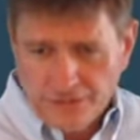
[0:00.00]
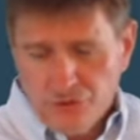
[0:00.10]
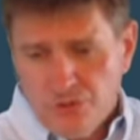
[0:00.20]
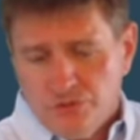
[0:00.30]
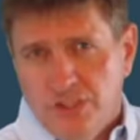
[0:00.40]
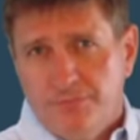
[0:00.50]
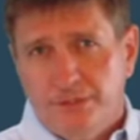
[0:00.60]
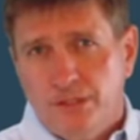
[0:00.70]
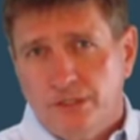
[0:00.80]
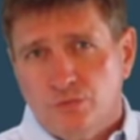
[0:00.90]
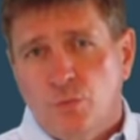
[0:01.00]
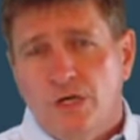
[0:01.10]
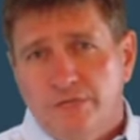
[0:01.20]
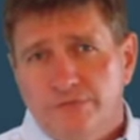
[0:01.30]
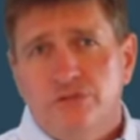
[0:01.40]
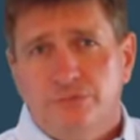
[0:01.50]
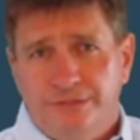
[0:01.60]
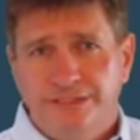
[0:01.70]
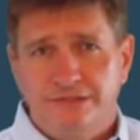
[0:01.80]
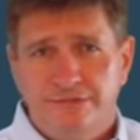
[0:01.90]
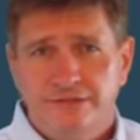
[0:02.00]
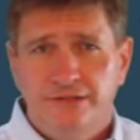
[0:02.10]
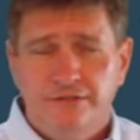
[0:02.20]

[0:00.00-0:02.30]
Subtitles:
it's usually because one of 2 reasons.